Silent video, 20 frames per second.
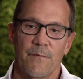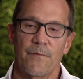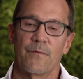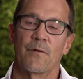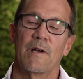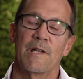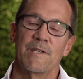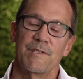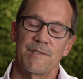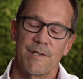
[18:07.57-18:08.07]

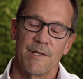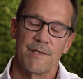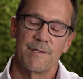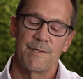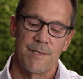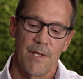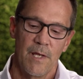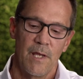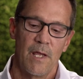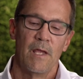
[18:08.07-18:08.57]
For
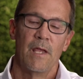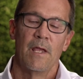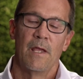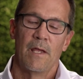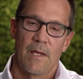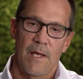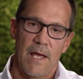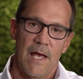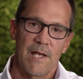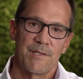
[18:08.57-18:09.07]
instance,
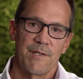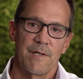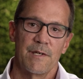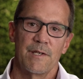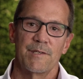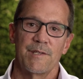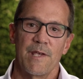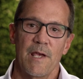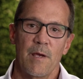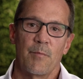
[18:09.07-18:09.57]
as an
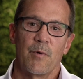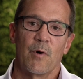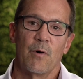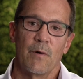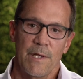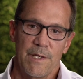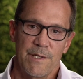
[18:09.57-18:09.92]
example,